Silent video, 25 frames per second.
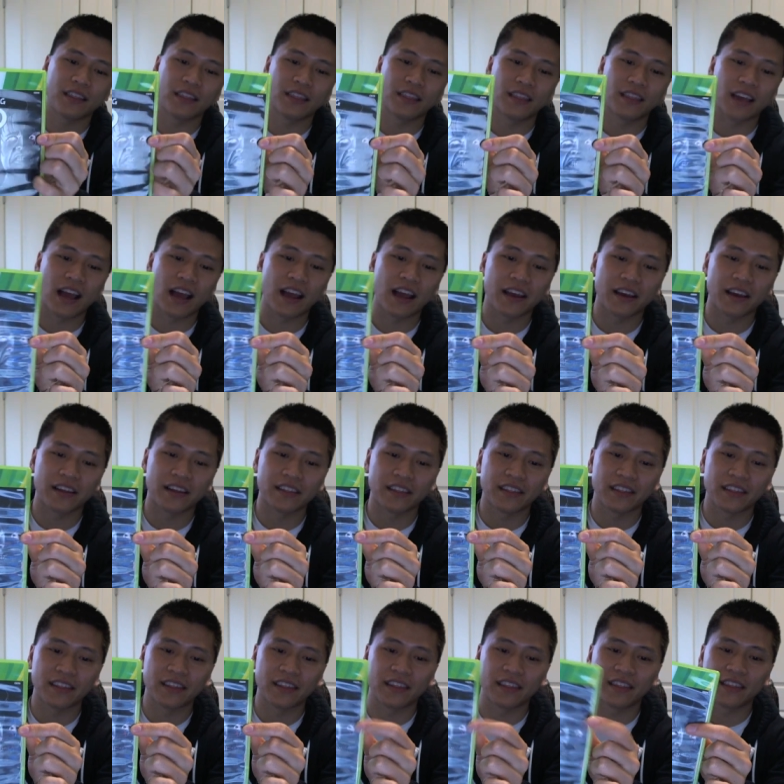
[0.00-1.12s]
the guy on
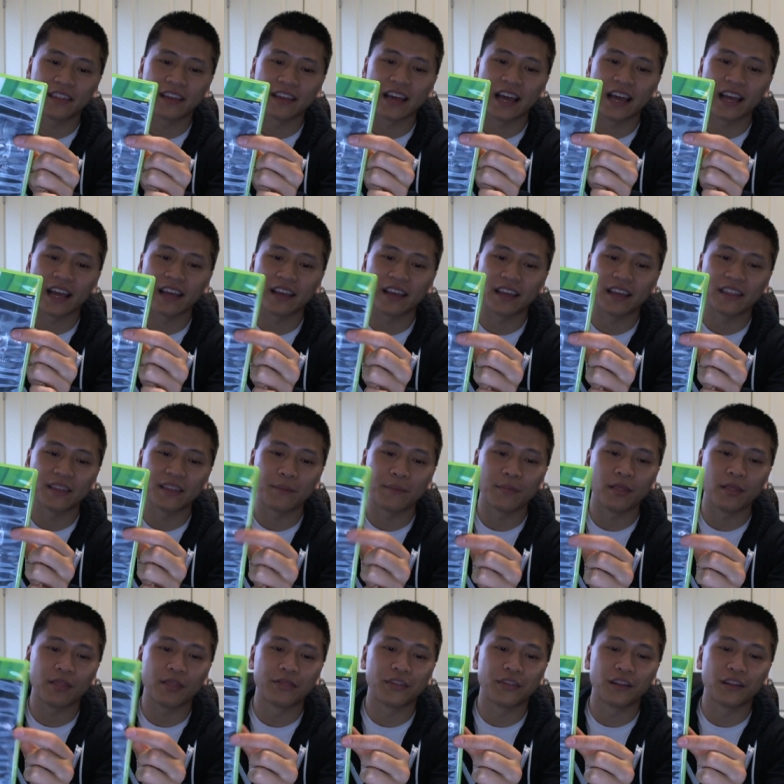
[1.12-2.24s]
um, the guy, the,
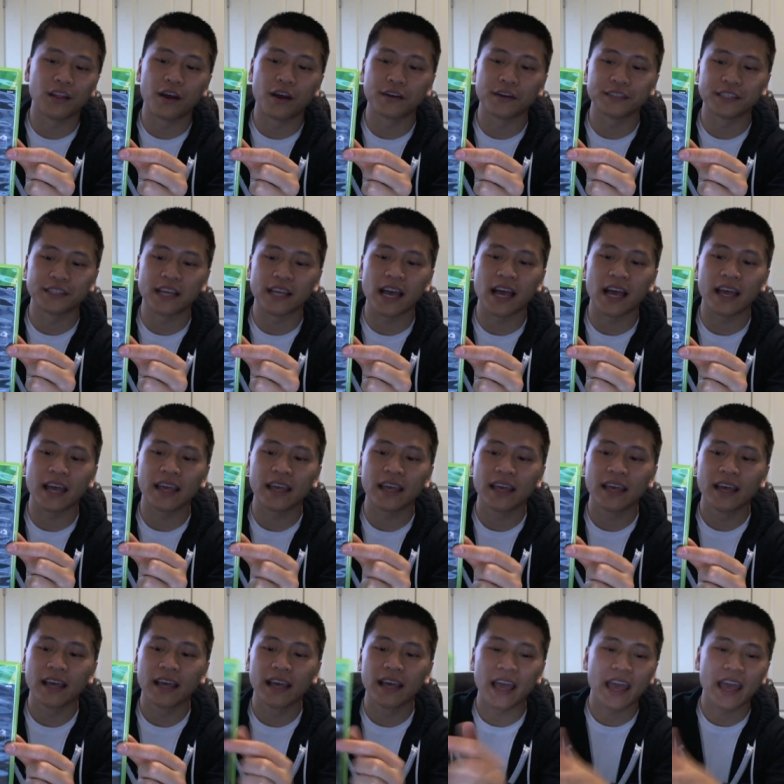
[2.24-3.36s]
the larger guy,
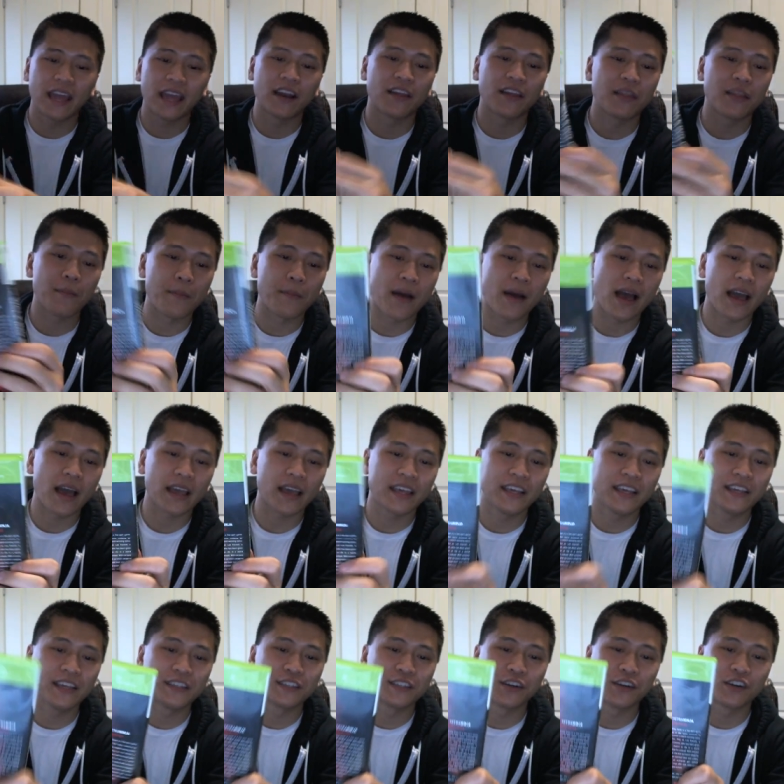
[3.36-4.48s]
and on the back,
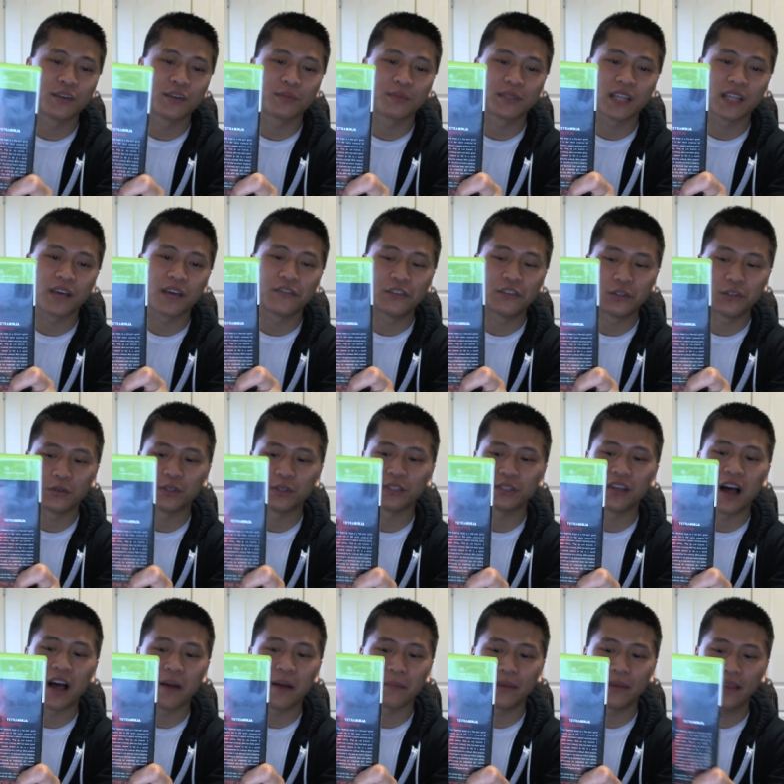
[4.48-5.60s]
he turned himself into a
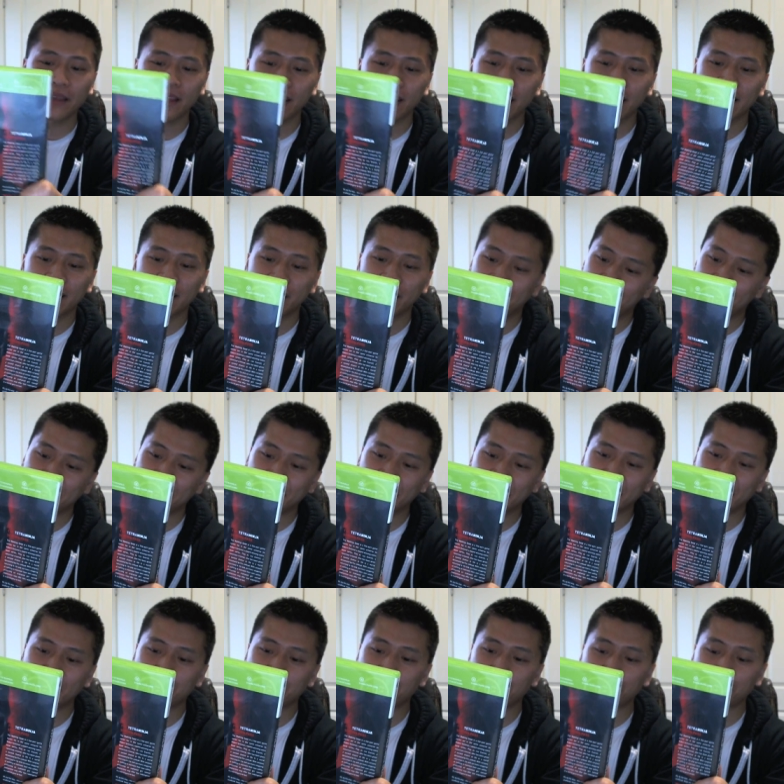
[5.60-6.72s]
zombie, and he
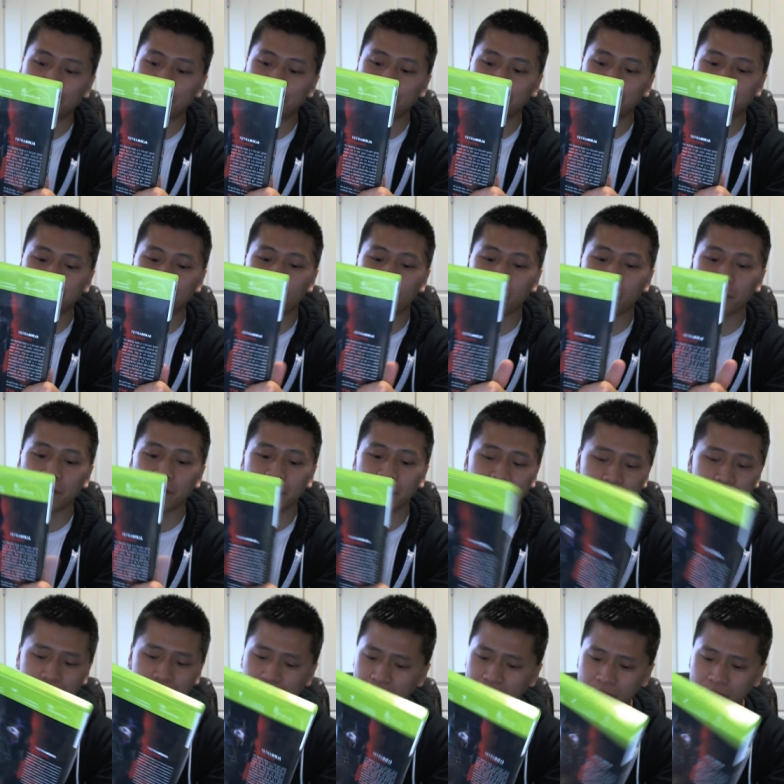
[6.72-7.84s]
did a pretty good job of it.
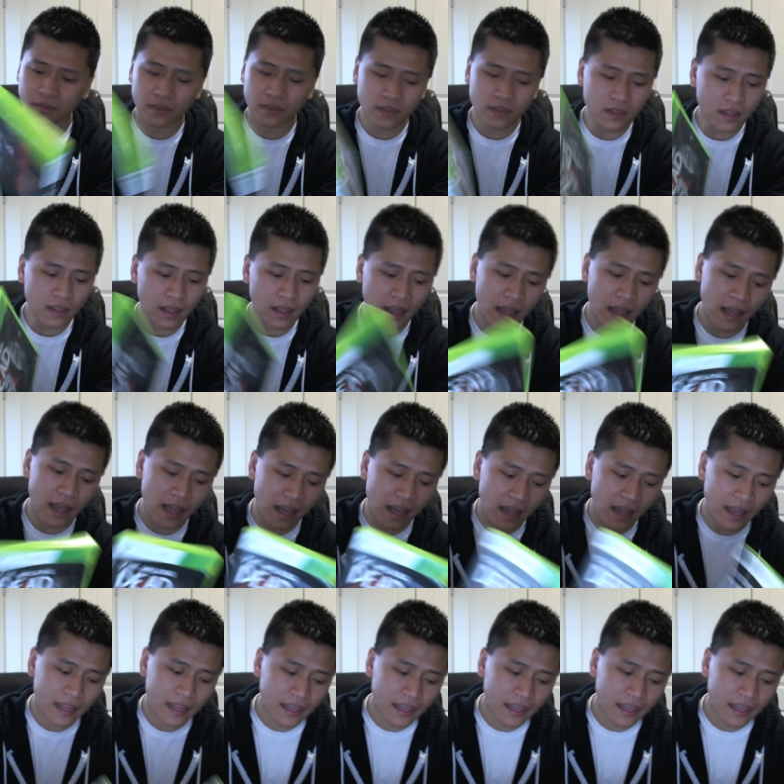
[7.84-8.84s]
Uh,